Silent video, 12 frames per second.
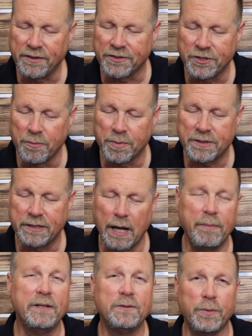The super
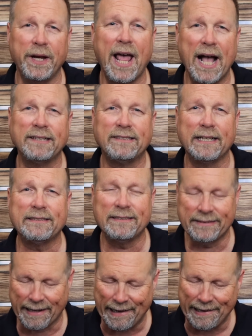stubbies, when access
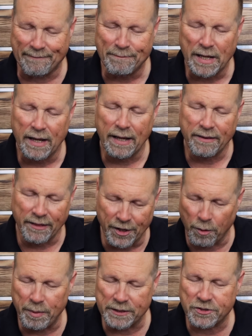is tight, a
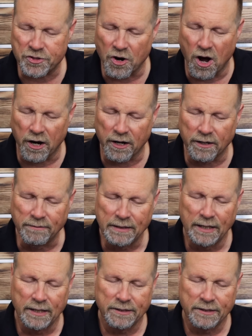little bit stronger.